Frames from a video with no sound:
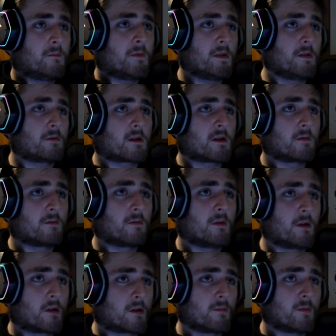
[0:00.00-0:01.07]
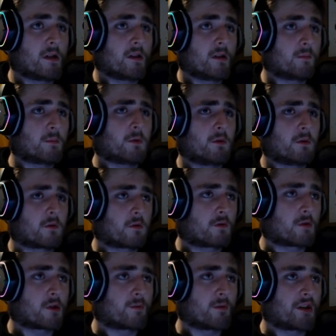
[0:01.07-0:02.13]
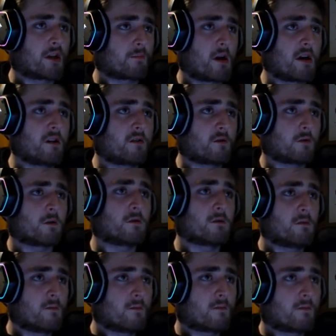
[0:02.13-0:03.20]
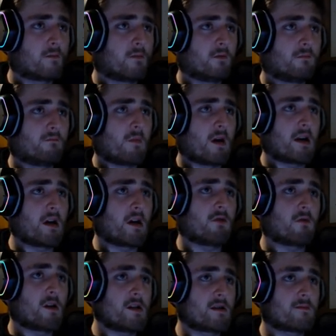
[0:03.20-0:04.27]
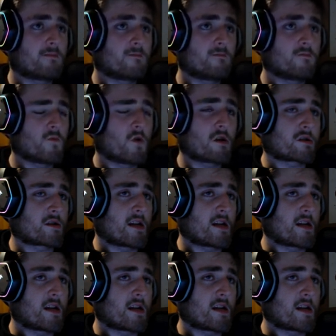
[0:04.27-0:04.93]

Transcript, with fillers: You don't normally do your shopping in my store. At any rate, what can